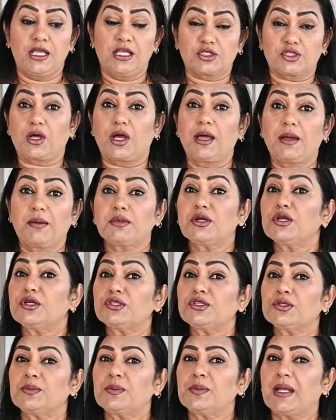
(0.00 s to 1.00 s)
So I'm
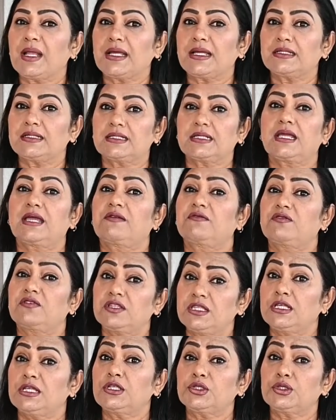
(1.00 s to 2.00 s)
going to blend
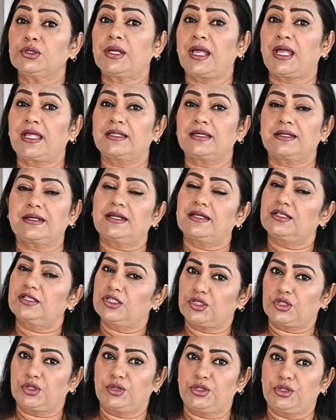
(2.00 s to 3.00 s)
everything together and
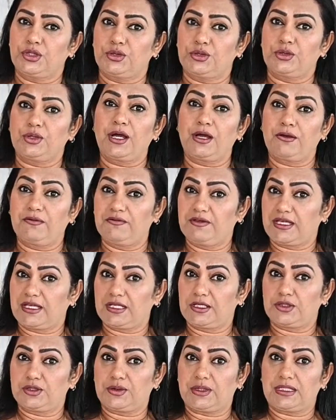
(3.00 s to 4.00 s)
show you how we
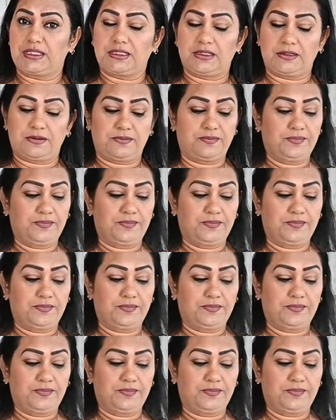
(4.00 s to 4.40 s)
can do it.